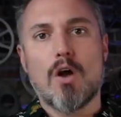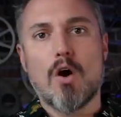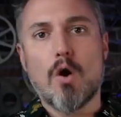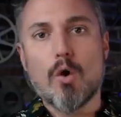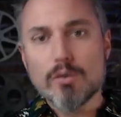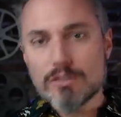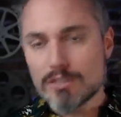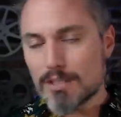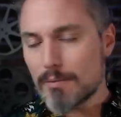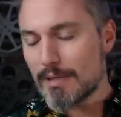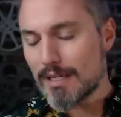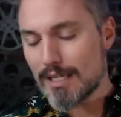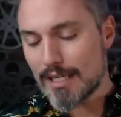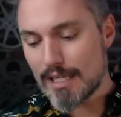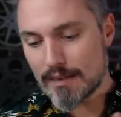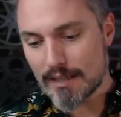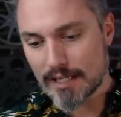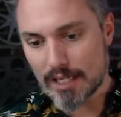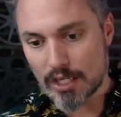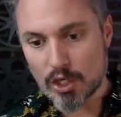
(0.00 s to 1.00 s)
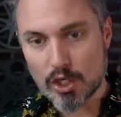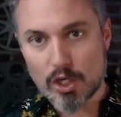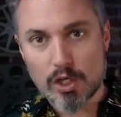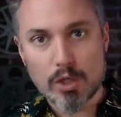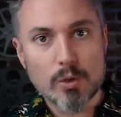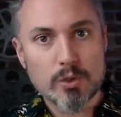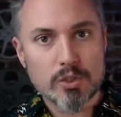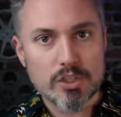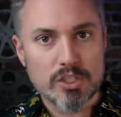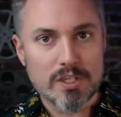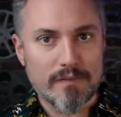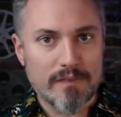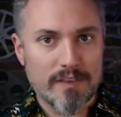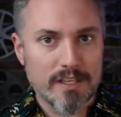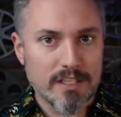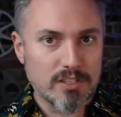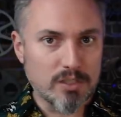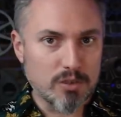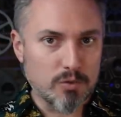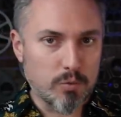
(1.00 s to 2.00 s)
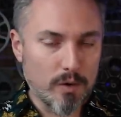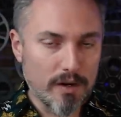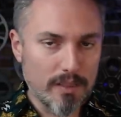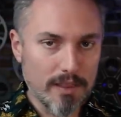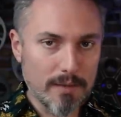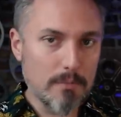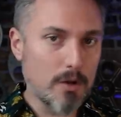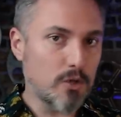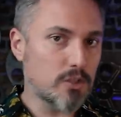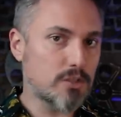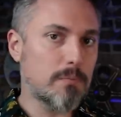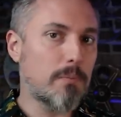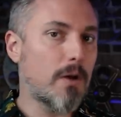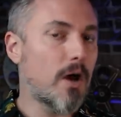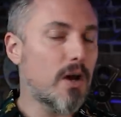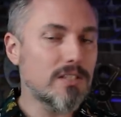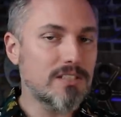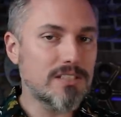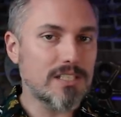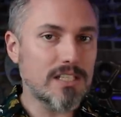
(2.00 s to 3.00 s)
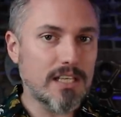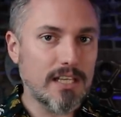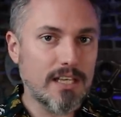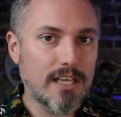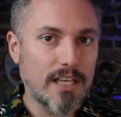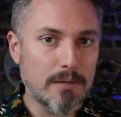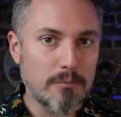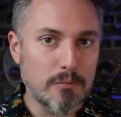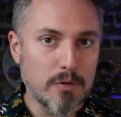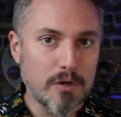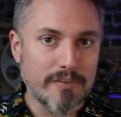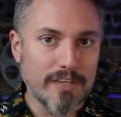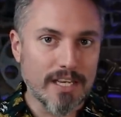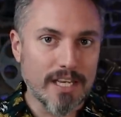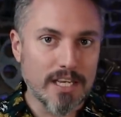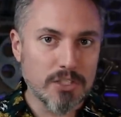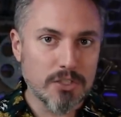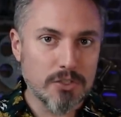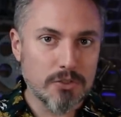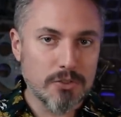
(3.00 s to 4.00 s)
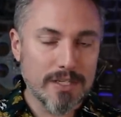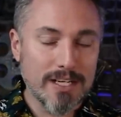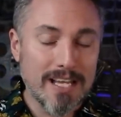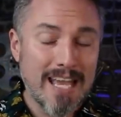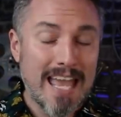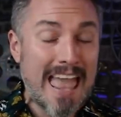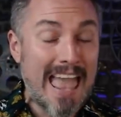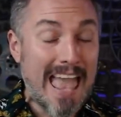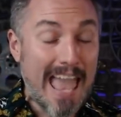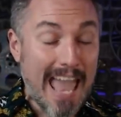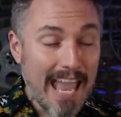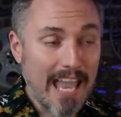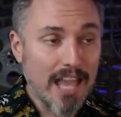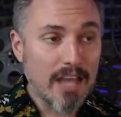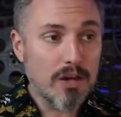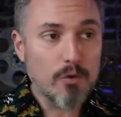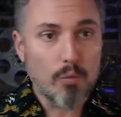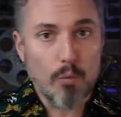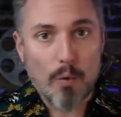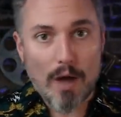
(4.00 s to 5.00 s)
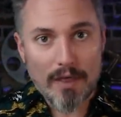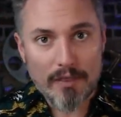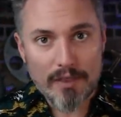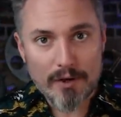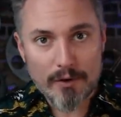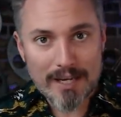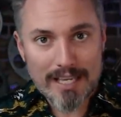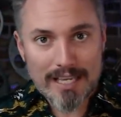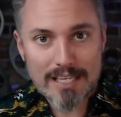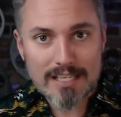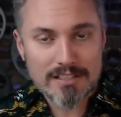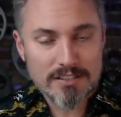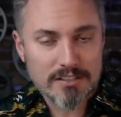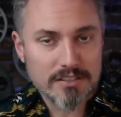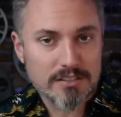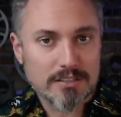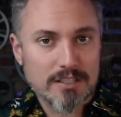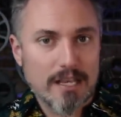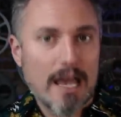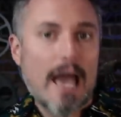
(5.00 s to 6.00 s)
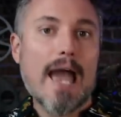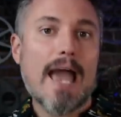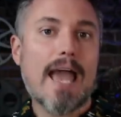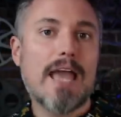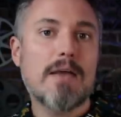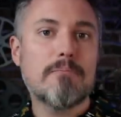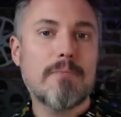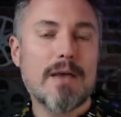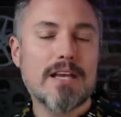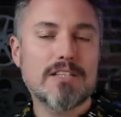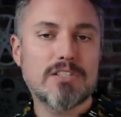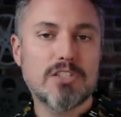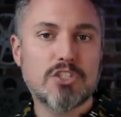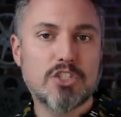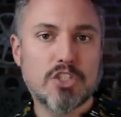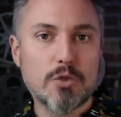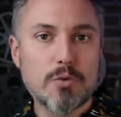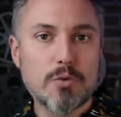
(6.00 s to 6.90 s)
Ultimately, the conclusion of this is one of the most puzzling in movie history, and while there is a message